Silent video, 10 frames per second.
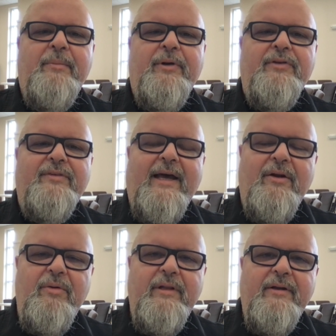Because not
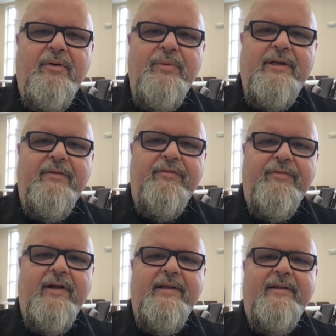only are we
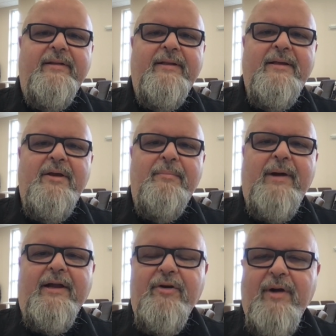confronted
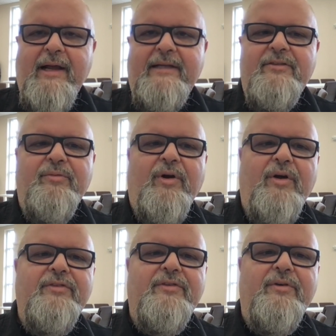by Christ, we're
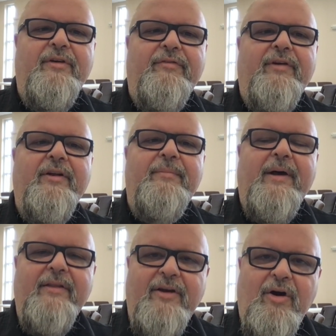also confronted
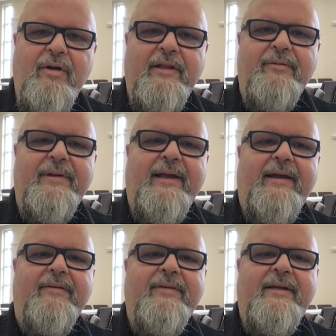by the calling we
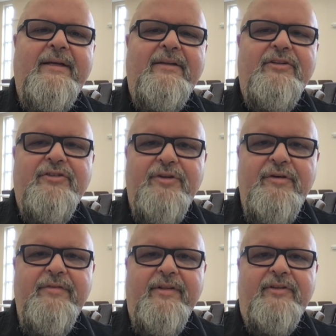have to
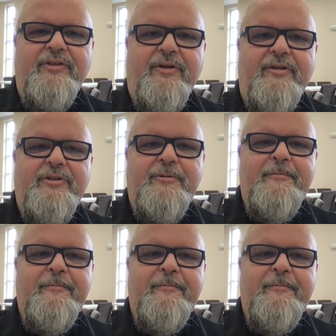serve in the church.